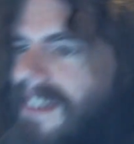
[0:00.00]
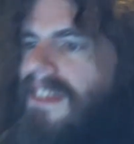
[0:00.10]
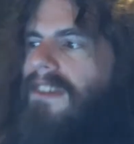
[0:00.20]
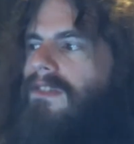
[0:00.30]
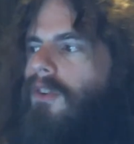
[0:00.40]

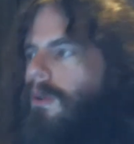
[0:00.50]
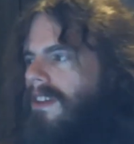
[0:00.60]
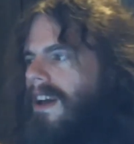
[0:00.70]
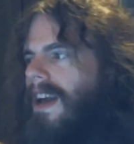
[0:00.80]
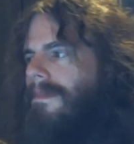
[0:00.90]
this whole
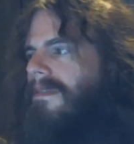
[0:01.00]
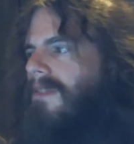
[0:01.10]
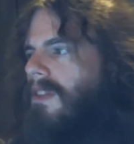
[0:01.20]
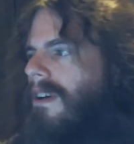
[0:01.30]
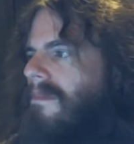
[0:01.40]
time,
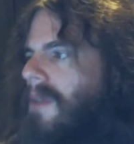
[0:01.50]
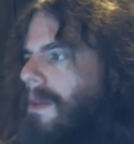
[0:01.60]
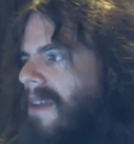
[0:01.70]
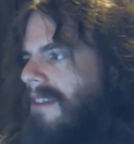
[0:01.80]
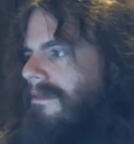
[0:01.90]
even though I've been
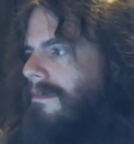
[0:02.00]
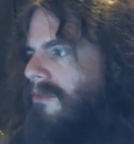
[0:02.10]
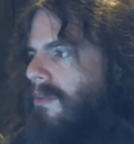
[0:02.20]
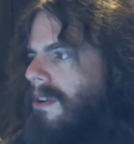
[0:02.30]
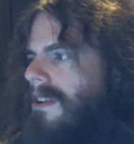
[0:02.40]
banned from
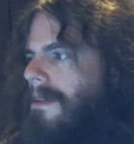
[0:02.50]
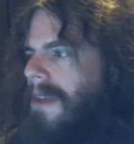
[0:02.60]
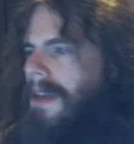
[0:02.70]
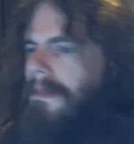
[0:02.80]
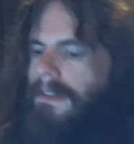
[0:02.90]
Twitter. And
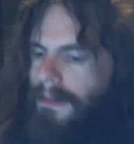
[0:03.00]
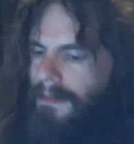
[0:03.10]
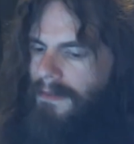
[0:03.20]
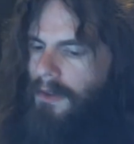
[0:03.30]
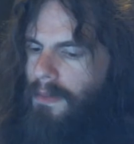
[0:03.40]
maybe some
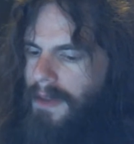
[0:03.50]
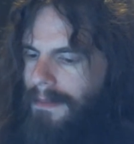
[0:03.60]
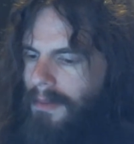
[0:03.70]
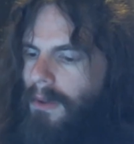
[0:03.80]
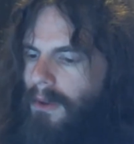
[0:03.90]
of you
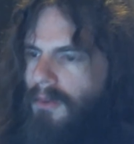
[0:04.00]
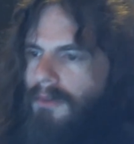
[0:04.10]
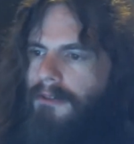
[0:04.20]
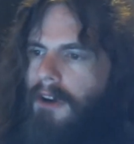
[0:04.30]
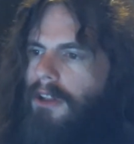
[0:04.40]
people who
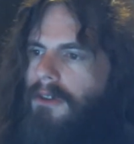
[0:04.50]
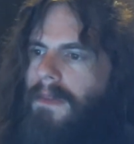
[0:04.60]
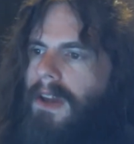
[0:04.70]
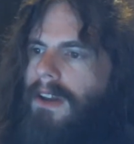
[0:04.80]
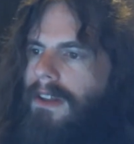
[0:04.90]
followed
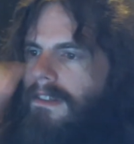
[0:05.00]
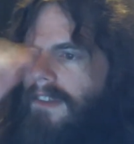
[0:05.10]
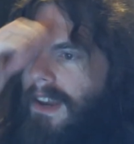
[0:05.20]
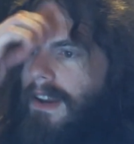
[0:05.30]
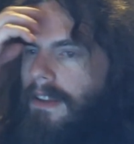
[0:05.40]
me on
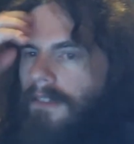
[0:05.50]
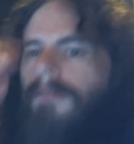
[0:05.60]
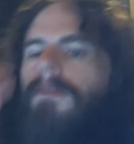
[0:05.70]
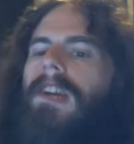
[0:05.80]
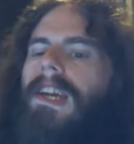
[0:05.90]
Insanity is
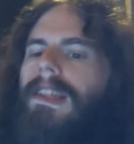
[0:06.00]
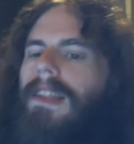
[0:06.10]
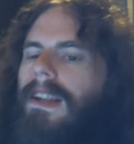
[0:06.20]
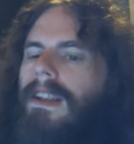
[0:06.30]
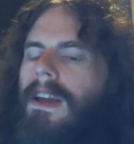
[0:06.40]
Free and
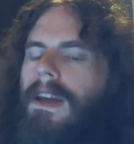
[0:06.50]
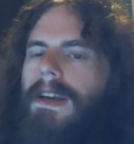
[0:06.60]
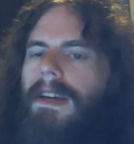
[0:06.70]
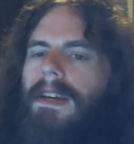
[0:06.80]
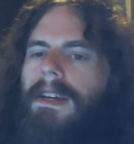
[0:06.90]
then,
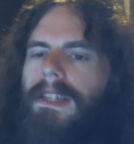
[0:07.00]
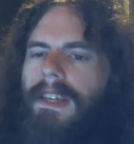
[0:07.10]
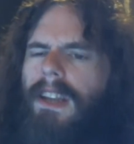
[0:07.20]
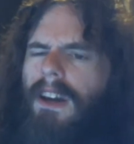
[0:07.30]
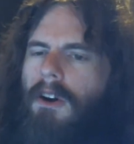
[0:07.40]

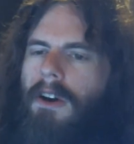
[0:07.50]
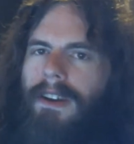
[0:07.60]
you know,